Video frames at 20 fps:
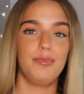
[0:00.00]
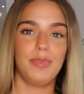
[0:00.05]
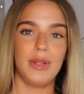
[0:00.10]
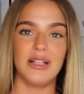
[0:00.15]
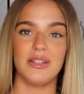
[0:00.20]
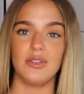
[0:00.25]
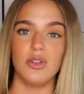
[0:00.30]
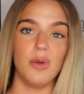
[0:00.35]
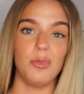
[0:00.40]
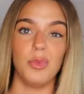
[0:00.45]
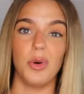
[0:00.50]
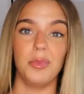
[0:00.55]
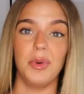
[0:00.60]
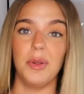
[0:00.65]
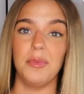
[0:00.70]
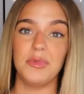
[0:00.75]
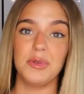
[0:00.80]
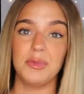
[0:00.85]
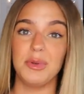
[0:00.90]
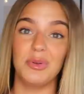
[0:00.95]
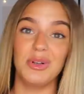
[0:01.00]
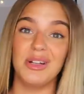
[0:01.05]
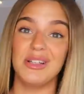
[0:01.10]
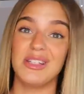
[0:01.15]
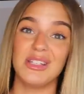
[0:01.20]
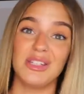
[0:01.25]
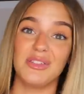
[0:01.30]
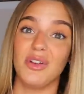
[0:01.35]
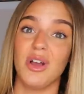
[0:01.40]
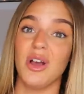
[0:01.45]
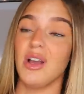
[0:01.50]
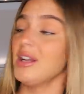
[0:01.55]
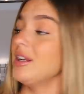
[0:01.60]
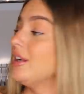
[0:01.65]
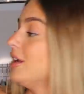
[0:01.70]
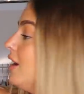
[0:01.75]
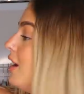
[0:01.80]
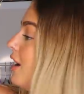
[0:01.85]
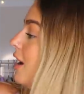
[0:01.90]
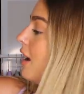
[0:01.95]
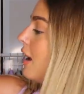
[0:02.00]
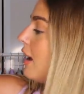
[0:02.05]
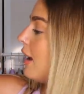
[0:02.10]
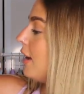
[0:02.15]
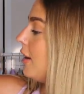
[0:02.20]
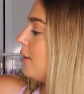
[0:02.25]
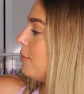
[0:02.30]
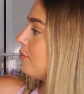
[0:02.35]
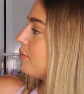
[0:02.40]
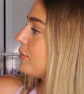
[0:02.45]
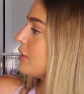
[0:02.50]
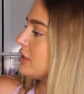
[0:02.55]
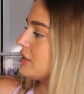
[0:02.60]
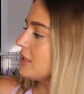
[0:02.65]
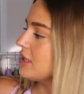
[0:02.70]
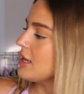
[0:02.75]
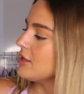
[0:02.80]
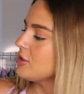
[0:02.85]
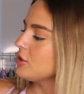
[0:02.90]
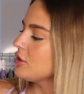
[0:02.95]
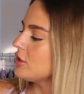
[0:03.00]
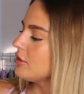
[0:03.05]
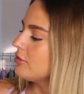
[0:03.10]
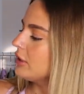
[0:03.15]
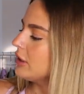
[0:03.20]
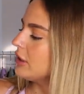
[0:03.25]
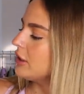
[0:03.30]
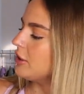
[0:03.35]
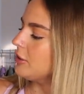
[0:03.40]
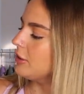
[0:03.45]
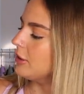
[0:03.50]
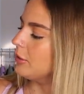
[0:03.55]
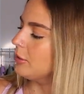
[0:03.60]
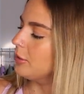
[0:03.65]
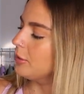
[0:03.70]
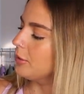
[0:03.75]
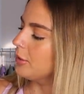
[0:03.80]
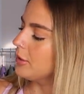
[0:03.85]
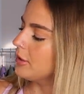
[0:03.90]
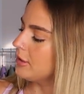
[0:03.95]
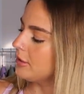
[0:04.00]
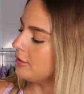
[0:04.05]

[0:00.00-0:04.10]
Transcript: That's not a problem, to be honest, it's fine. So yeah, it's just a really cute little